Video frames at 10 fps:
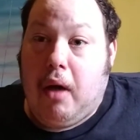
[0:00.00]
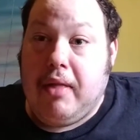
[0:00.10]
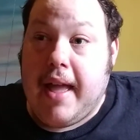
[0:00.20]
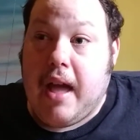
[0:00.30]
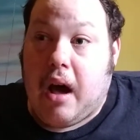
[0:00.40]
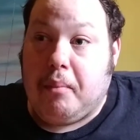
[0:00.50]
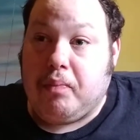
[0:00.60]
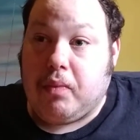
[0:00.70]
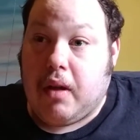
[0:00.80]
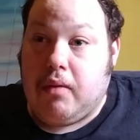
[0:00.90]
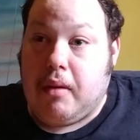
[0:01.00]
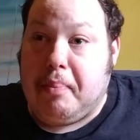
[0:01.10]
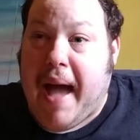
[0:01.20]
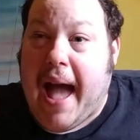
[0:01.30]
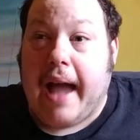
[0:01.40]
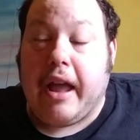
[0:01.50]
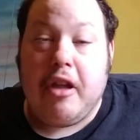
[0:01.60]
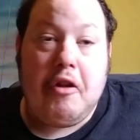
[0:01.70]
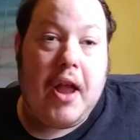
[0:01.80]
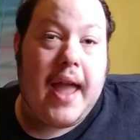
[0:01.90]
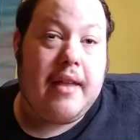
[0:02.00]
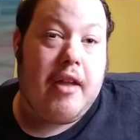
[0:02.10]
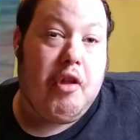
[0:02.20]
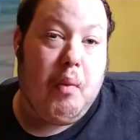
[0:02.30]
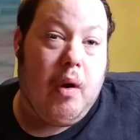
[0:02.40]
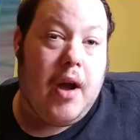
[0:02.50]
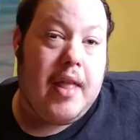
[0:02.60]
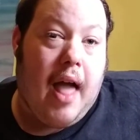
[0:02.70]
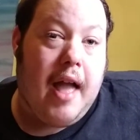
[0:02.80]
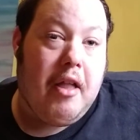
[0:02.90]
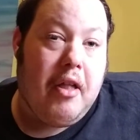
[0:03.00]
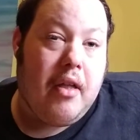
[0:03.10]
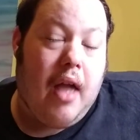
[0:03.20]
the package, and it's really nice.